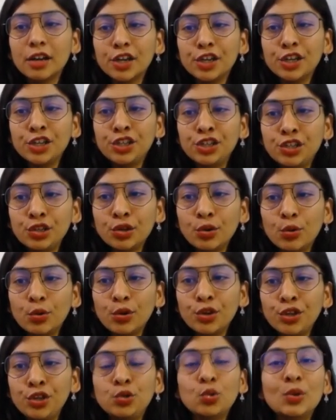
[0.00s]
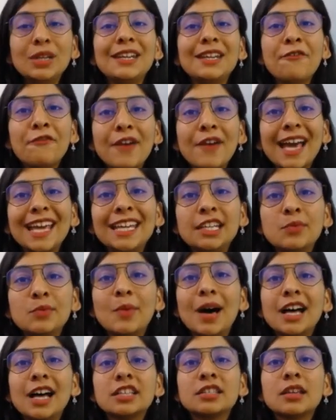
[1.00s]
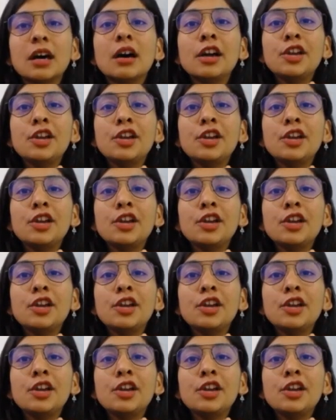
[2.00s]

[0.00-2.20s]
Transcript: U, unified mass,